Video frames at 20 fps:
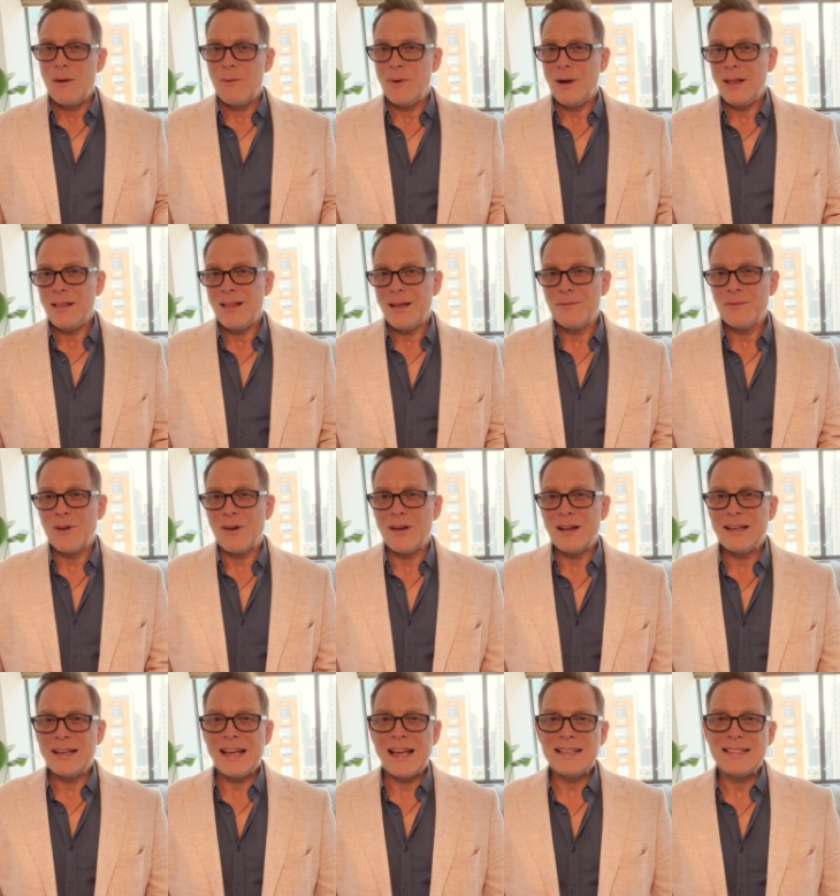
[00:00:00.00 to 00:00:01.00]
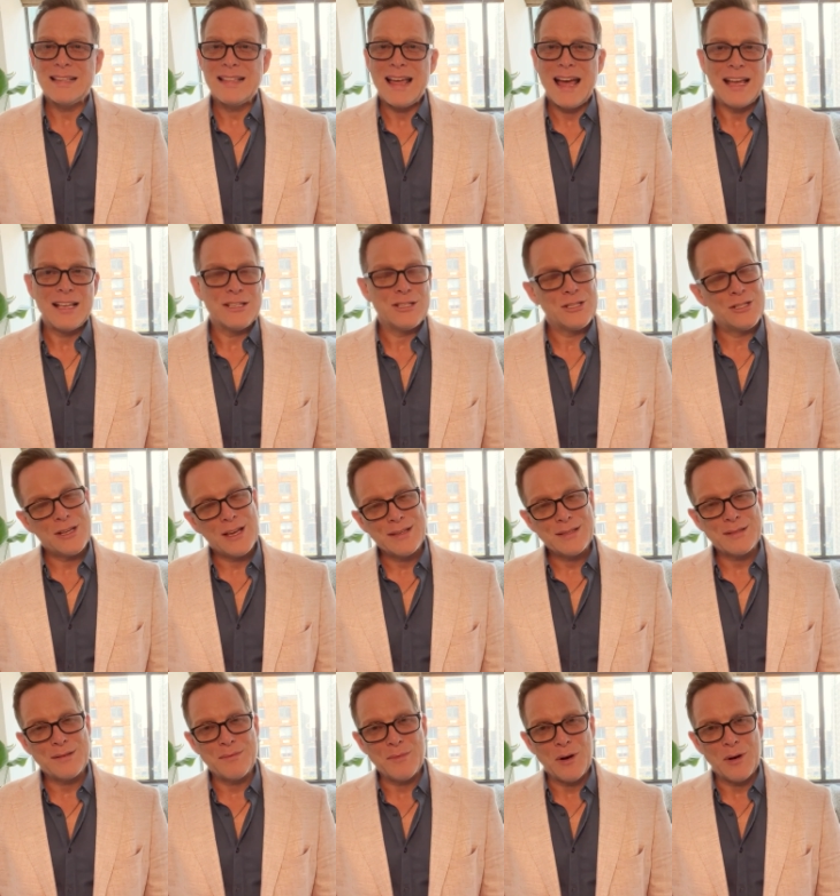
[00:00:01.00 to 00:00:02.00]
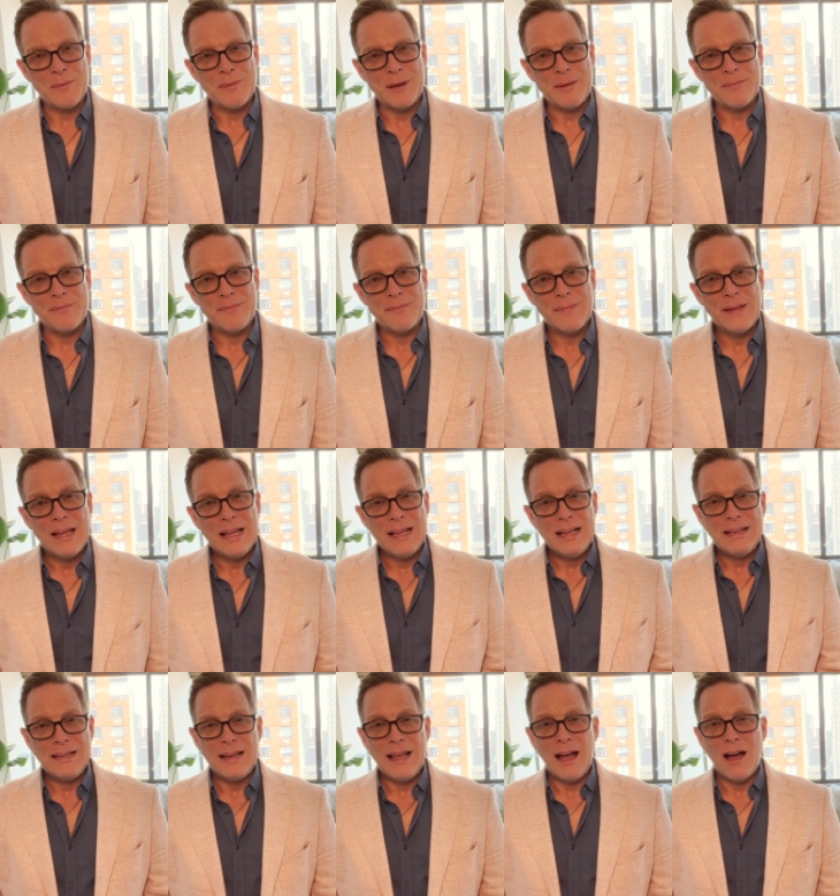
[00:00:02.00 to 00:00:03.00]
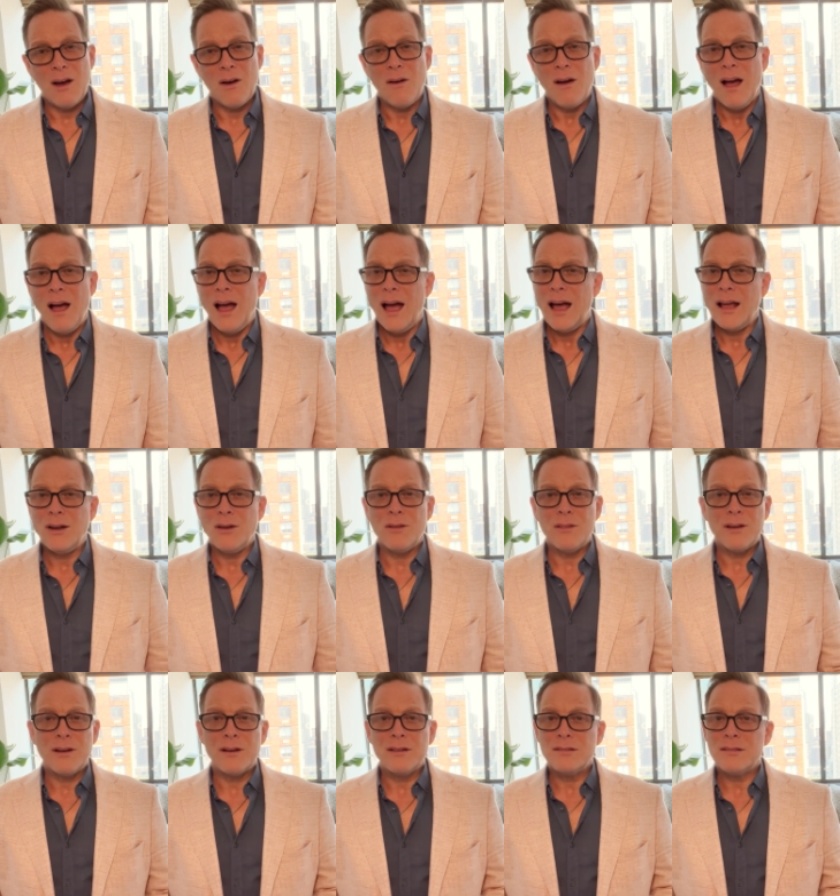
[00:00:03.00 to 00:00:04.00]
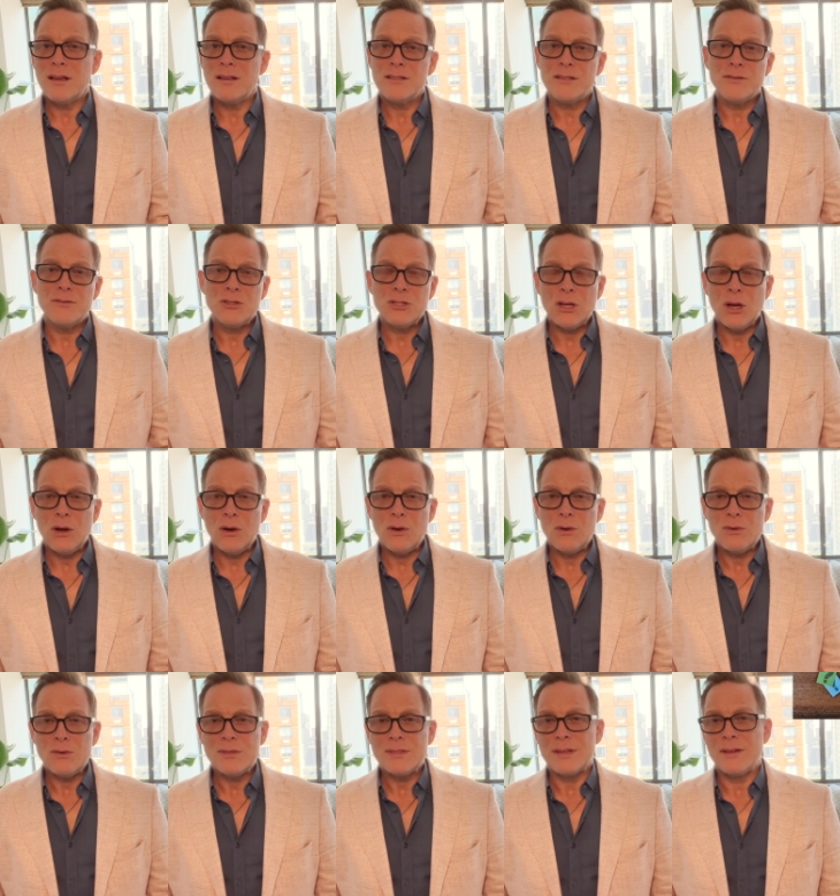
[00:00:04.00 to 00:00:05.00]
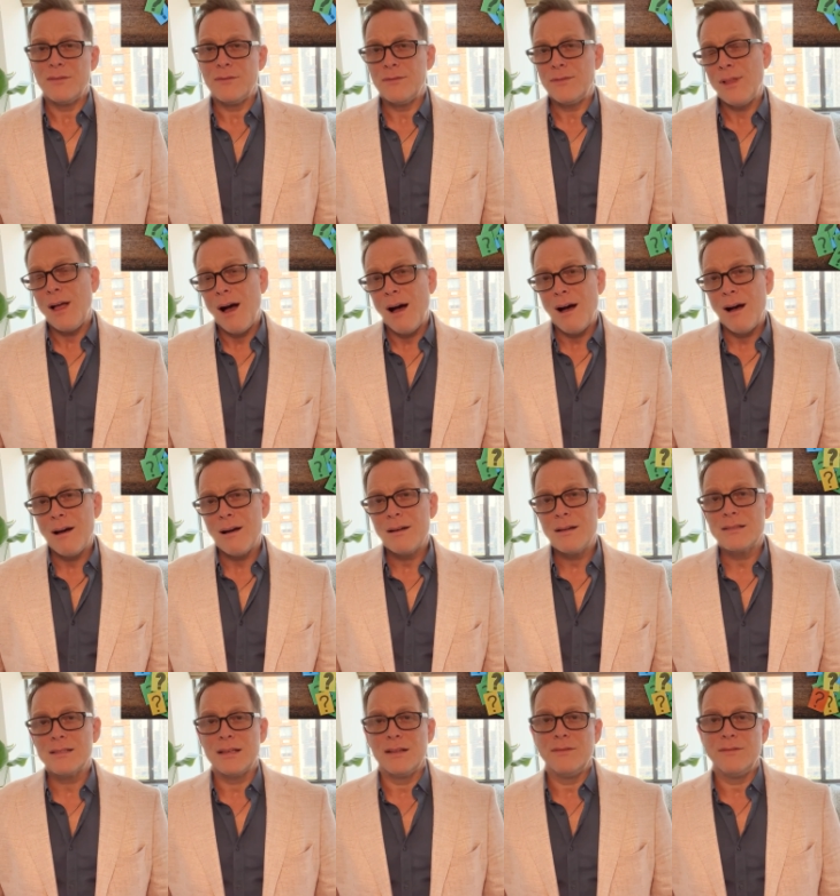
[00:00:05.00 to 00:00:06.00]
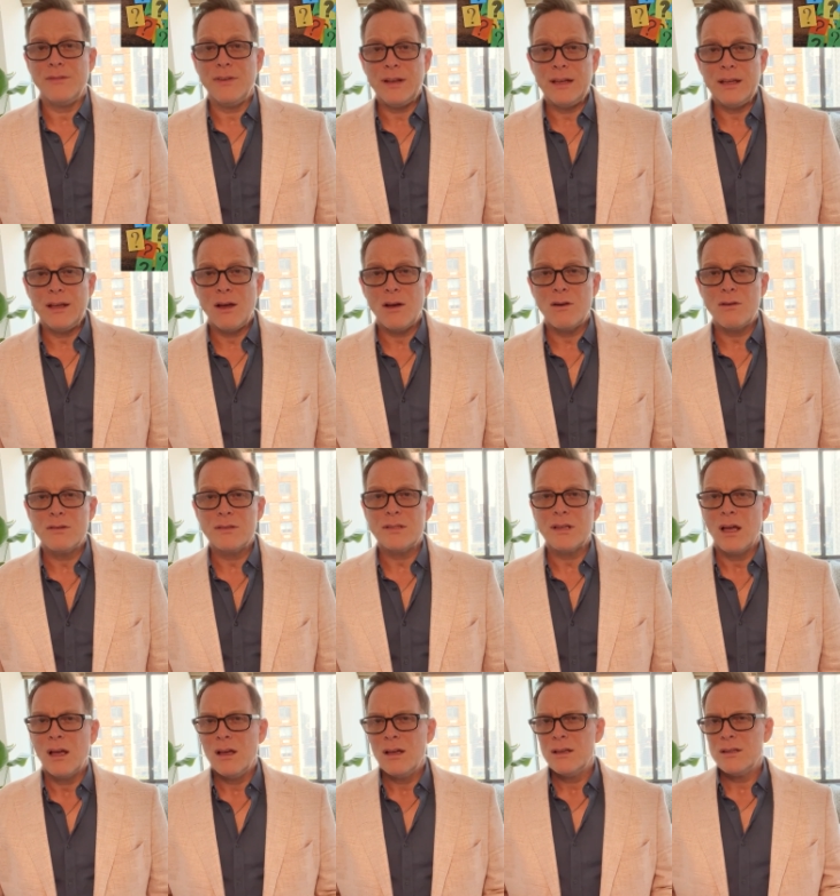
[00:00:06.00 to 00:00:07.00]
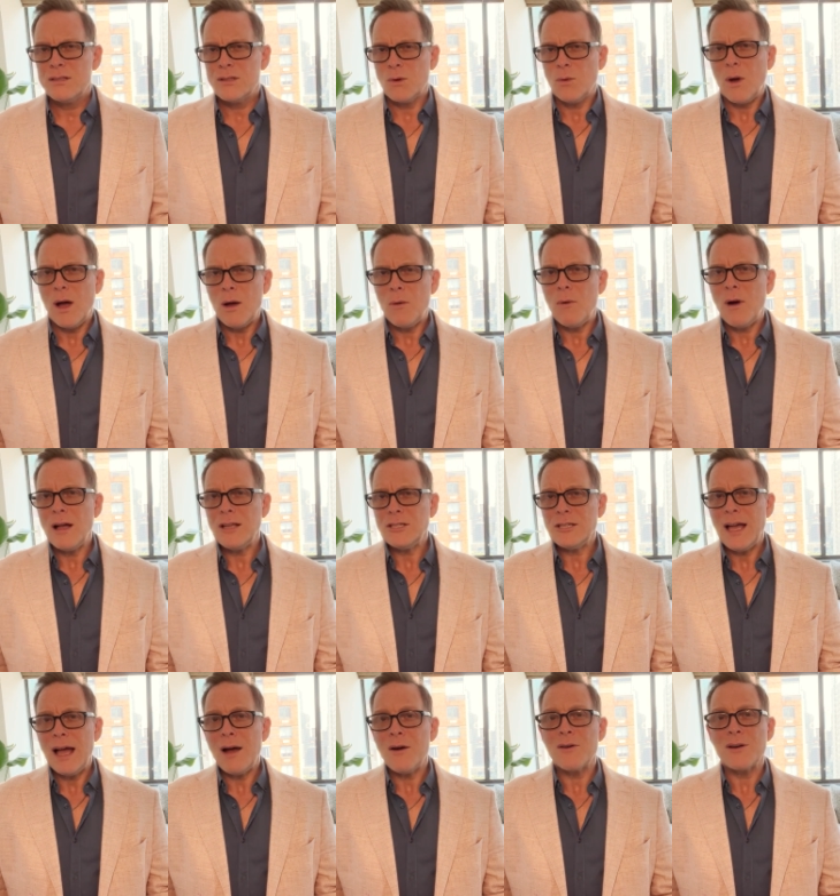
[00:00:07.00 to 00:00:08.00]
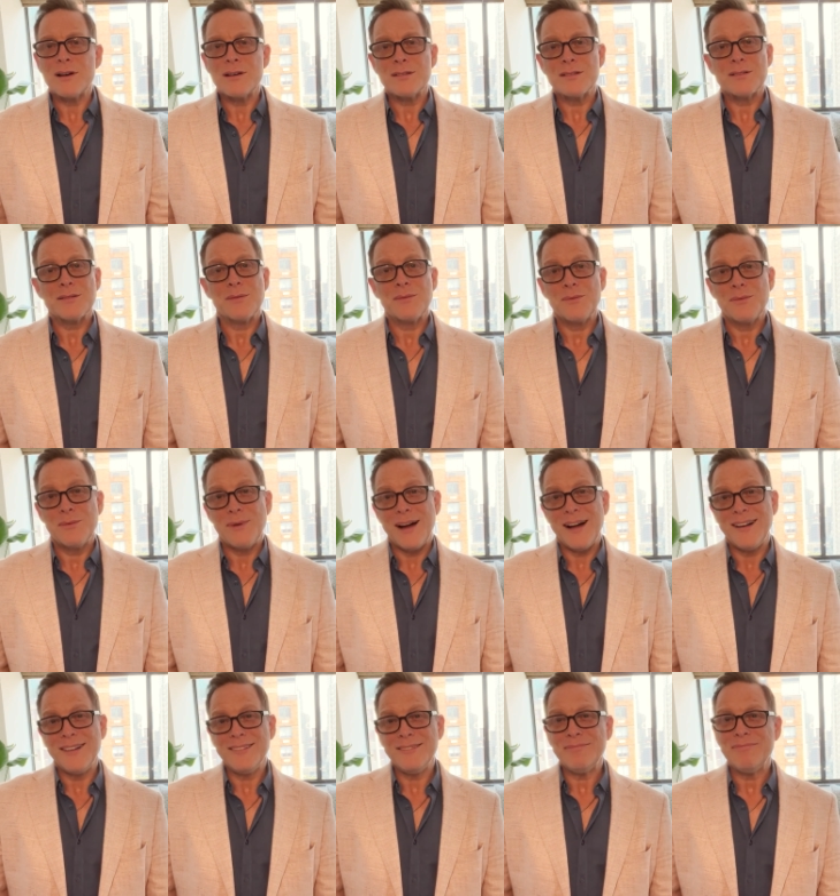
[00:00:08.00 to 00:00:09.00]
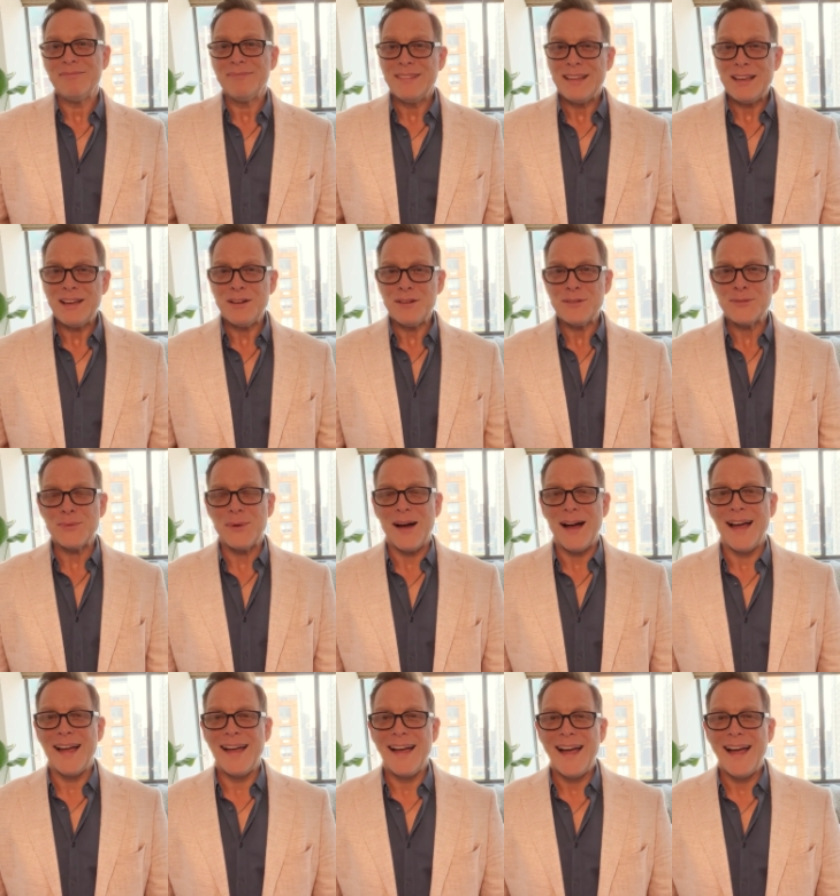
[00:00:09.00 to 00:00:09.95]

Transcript: Well, I'm going to get to that in just a moment. Now, I know there are tons of shows and vlogs and videos, so why watch ours? Well, here's why.